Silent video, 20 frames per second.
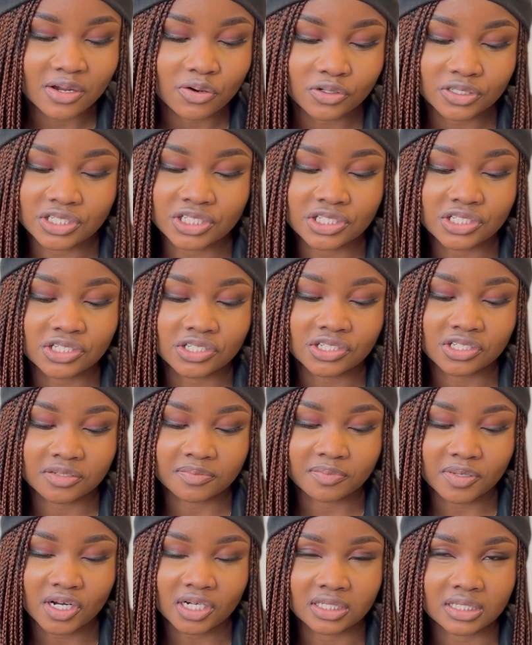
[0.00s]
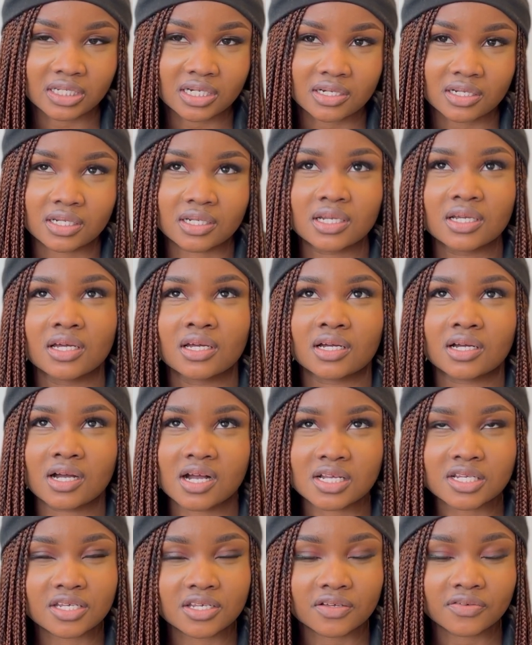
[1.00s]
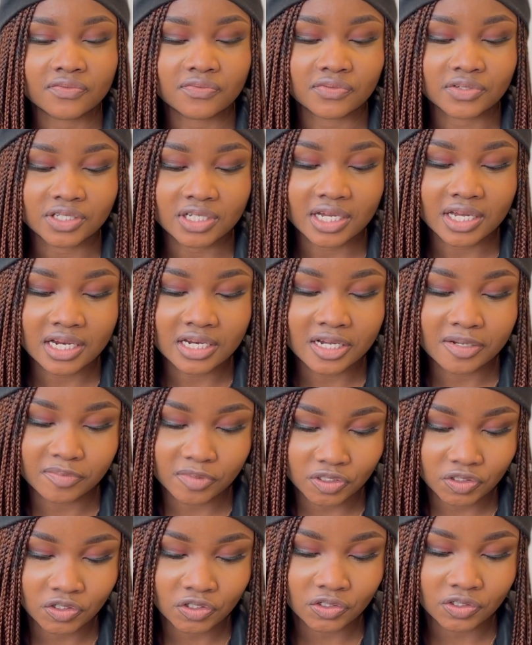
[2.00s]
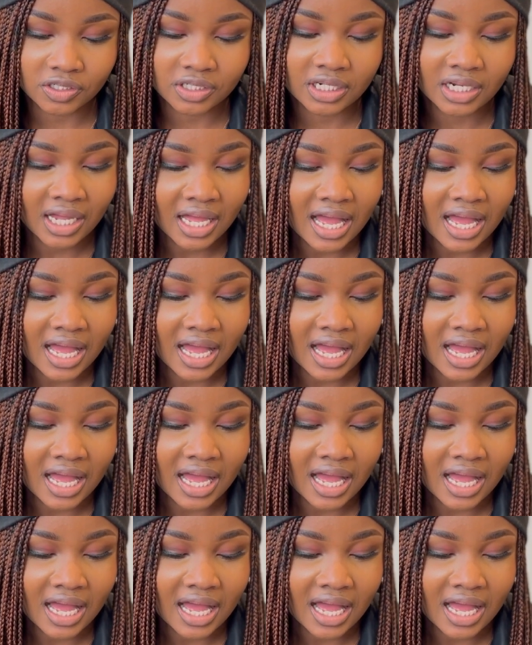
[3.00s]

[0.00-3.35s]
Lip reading: which is cheaper than Cardiff, which I earlier mentioned,